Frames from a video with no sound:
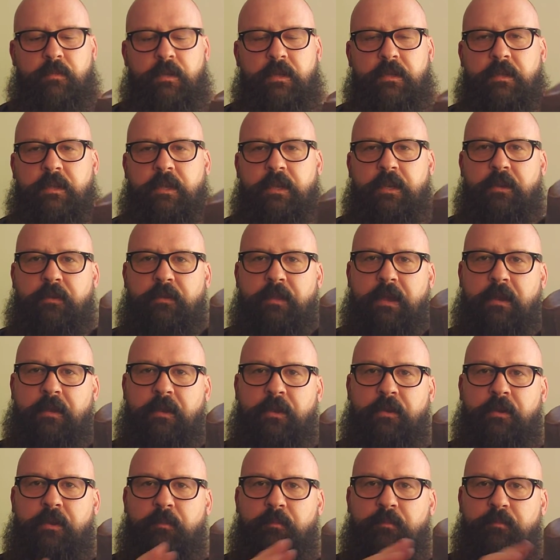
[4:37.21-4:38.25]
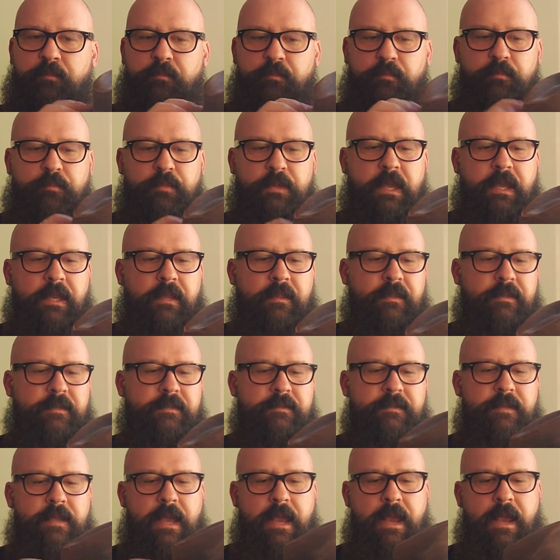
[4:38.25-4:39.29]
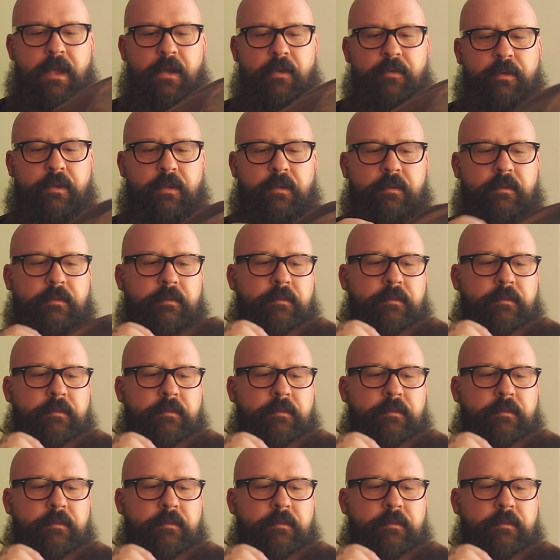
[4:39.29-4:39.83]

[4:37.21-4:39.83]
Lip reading: But that you could take this down.